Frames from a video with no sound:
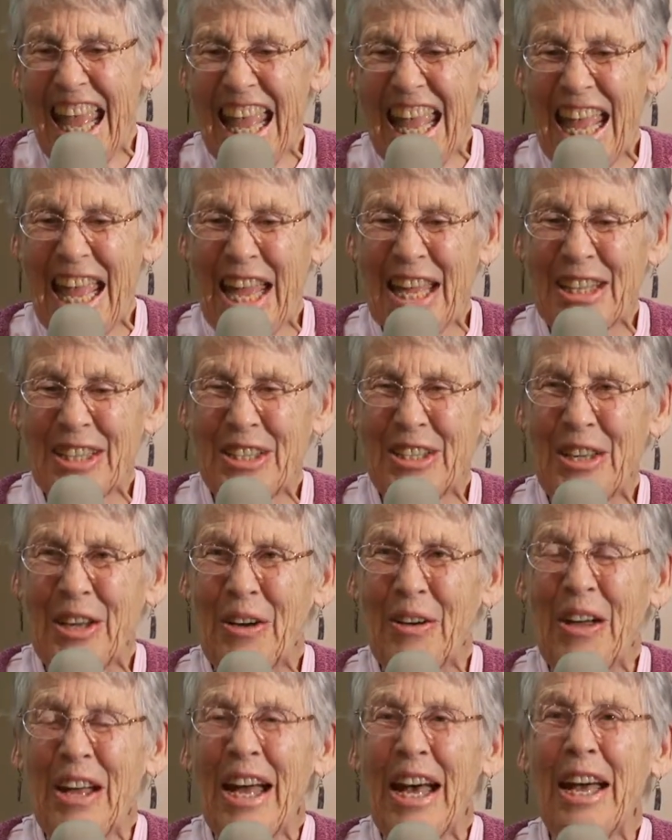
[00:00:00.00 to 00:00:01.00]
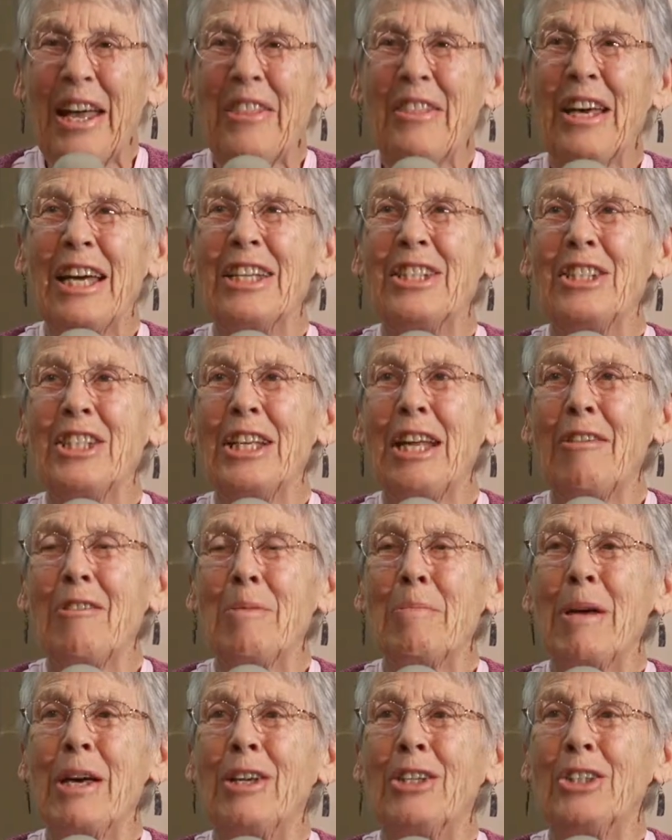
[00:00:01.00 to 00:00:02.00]
and so I thought she'd have
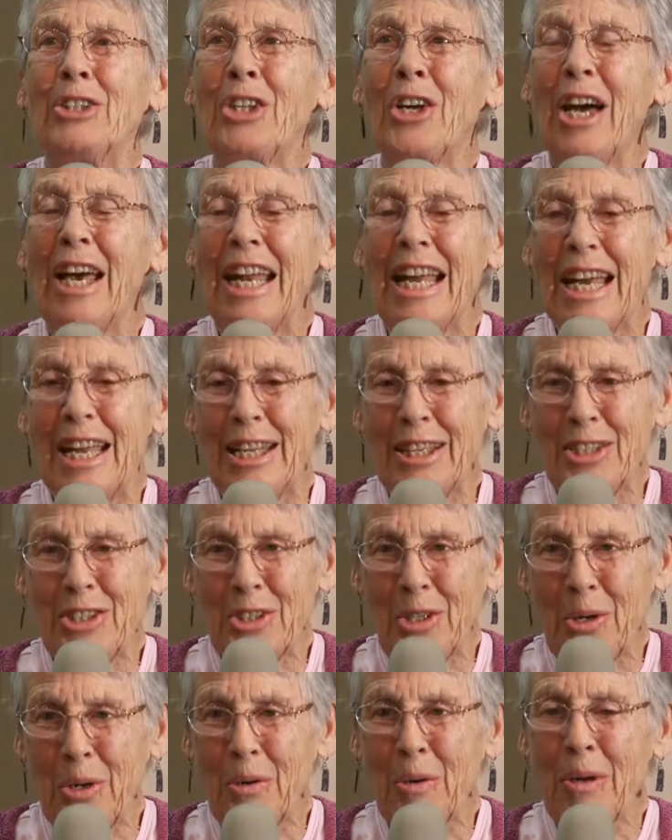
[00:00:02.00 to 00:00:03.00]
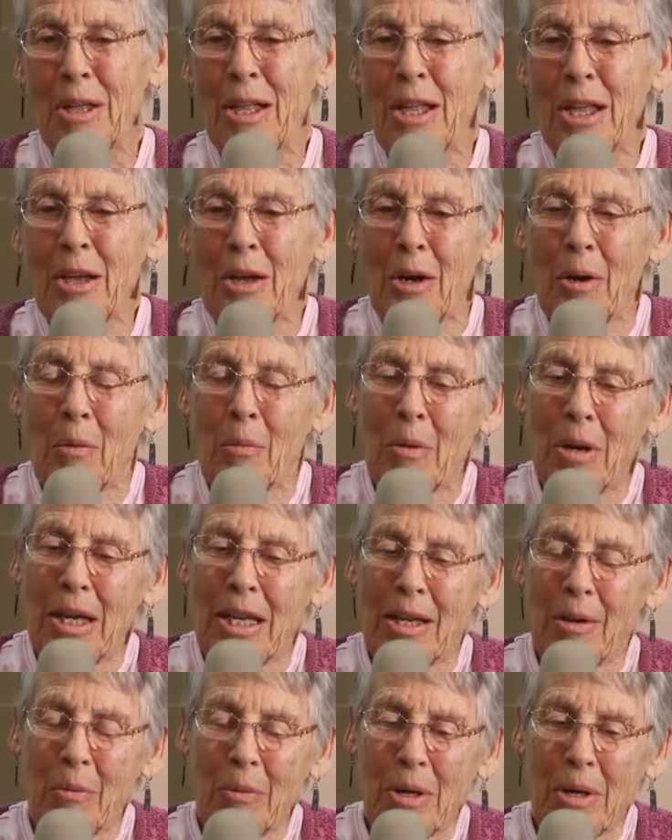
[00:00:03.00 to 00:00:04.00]
a better shot at it. So
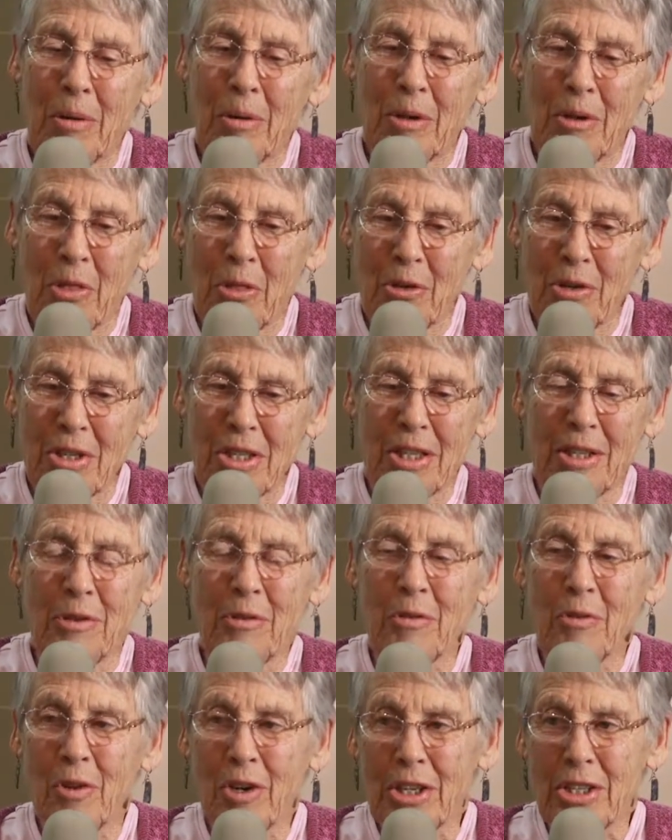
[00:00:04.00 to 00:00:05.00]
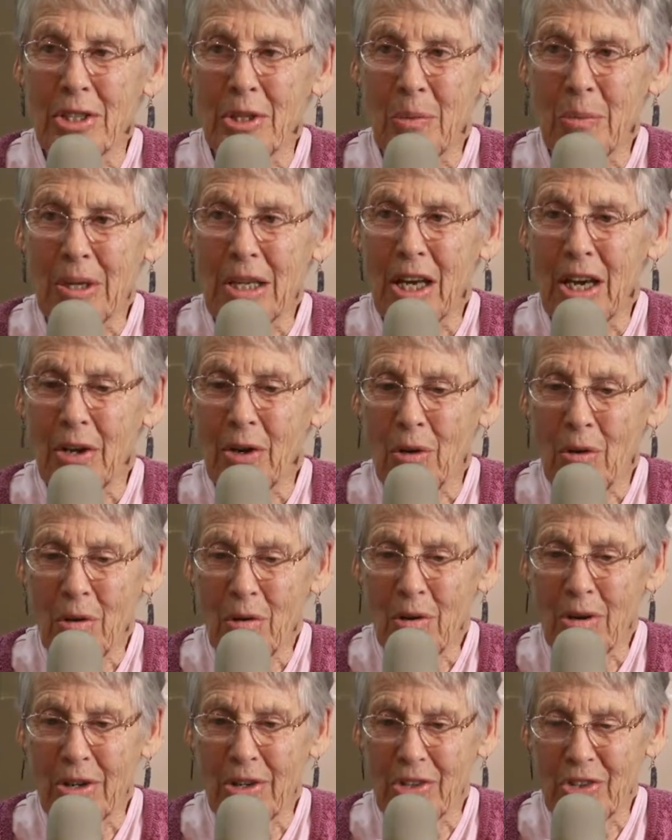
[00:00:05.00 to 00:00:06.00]
when we were 13 and 14, we got a
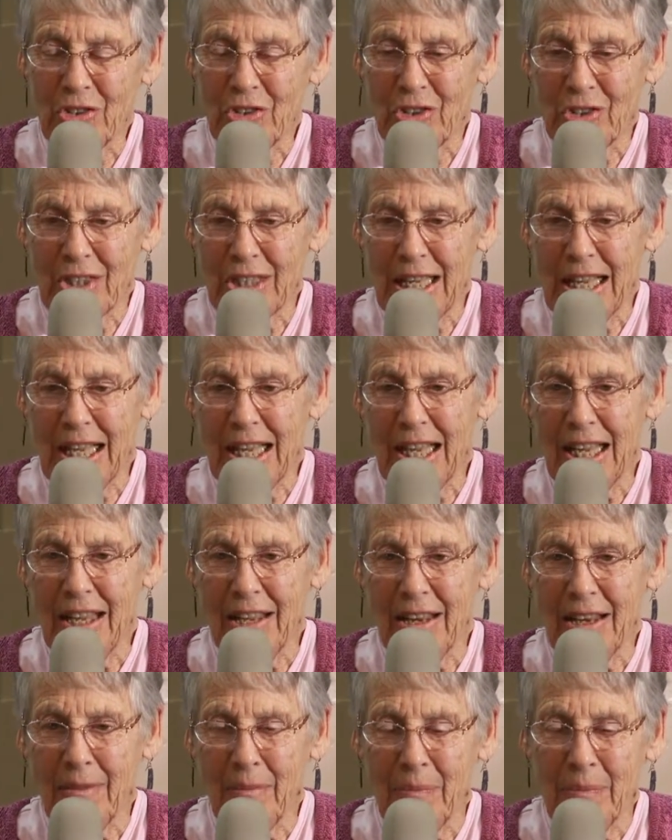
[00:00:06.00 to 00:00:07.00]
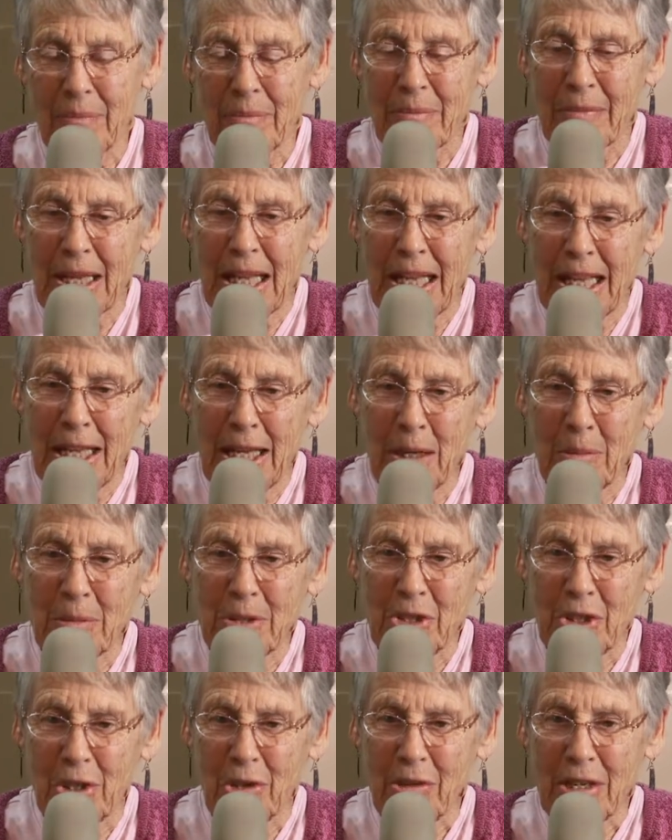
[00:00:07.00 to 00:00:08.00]
horse. And it
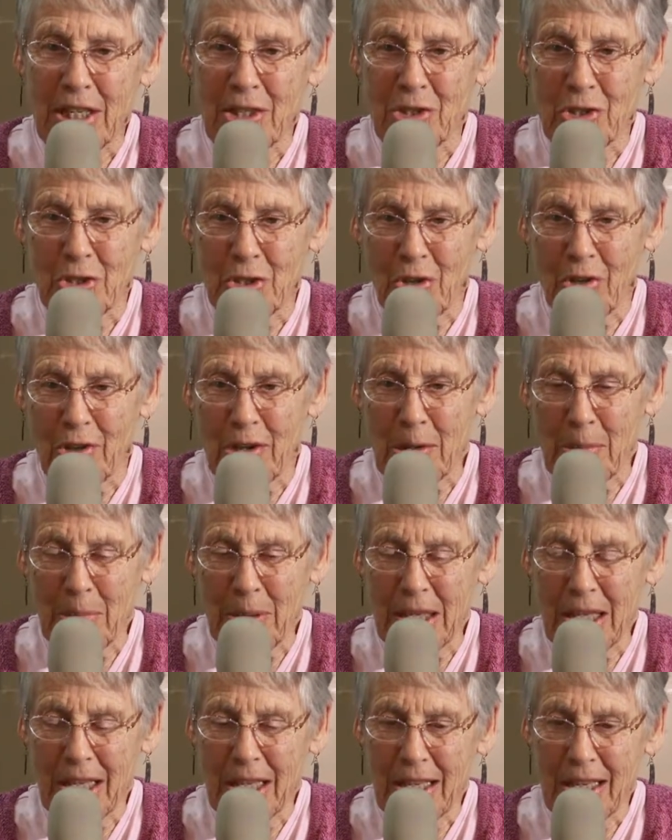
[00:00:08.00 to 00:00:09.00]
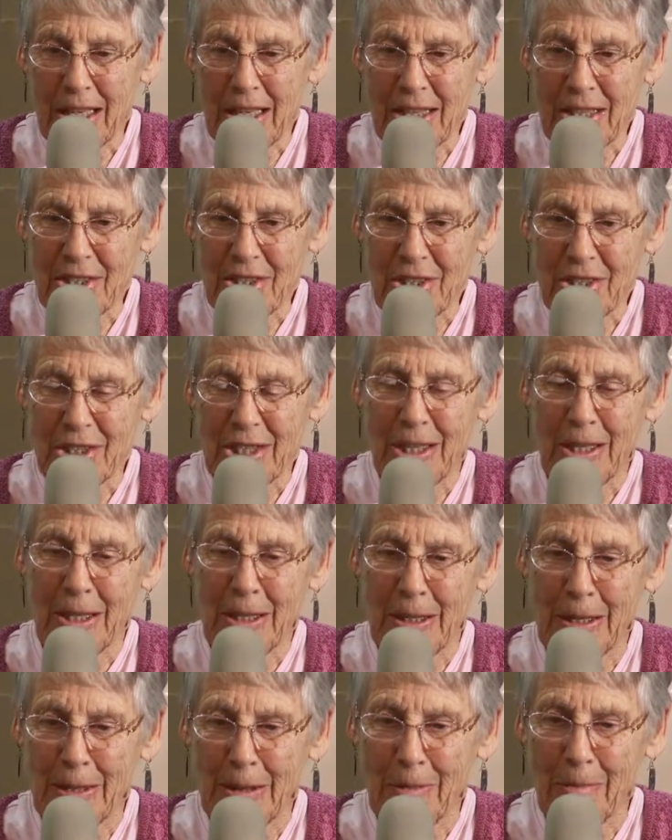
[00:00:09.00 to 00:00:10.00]
was a great story because
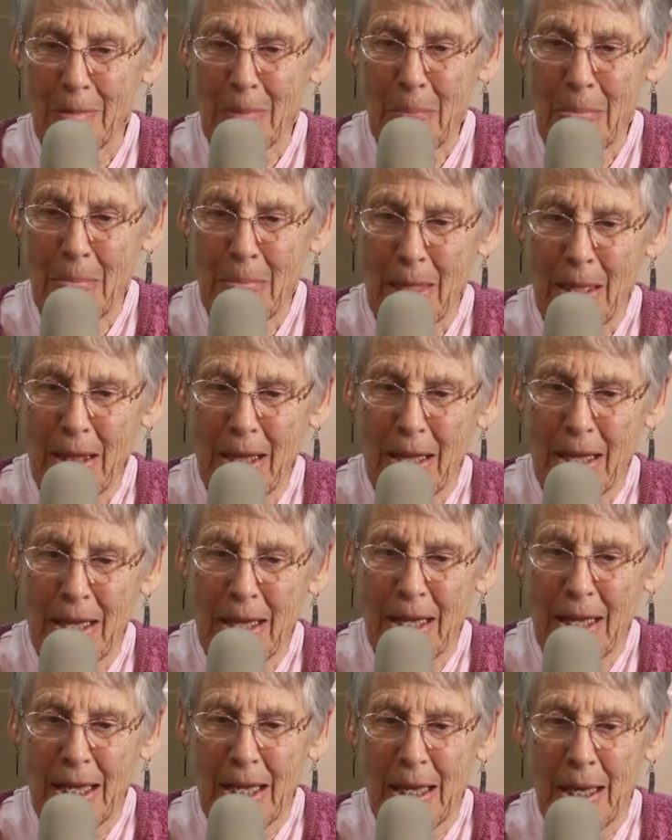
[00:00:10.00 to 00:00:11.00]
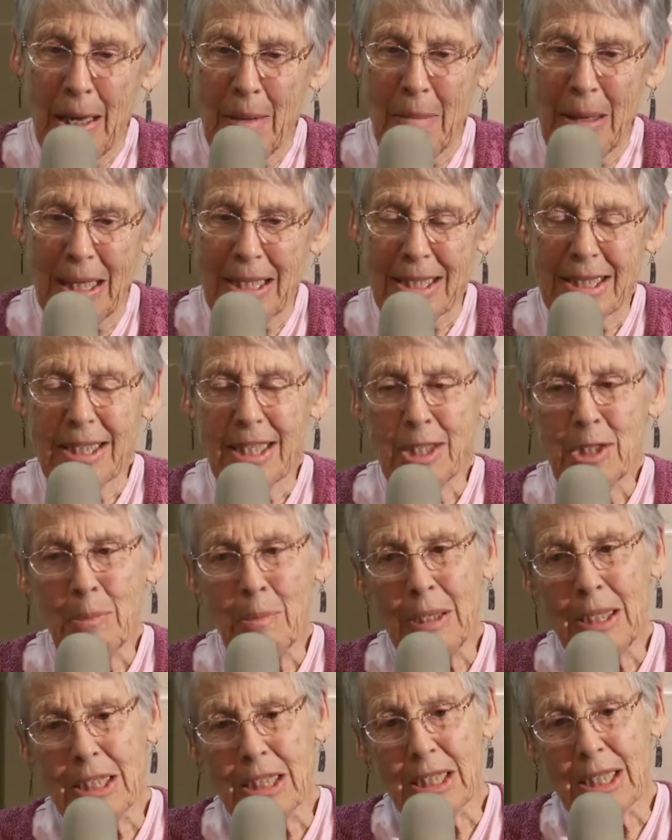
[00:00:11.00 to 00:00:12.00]
um, about six
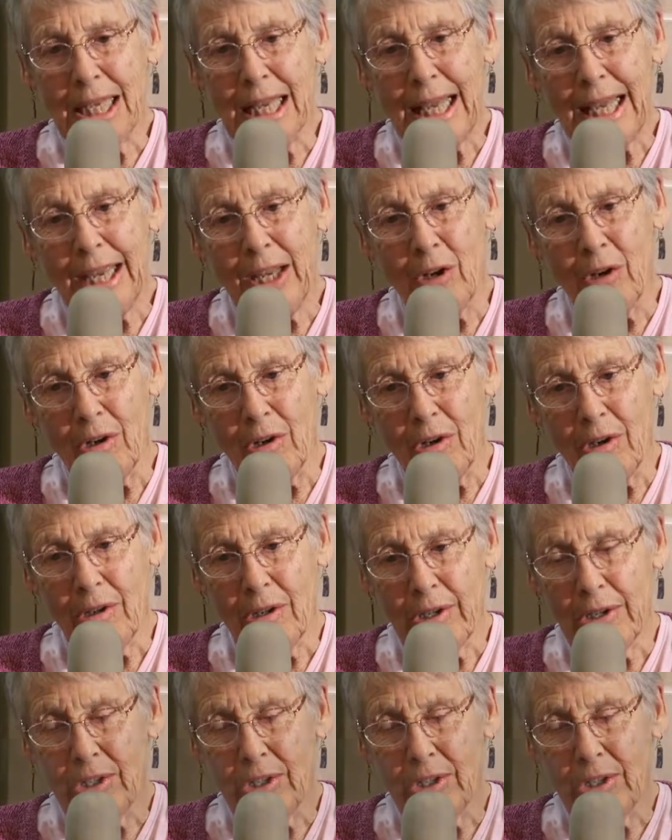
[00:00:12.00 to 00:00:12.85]
months later,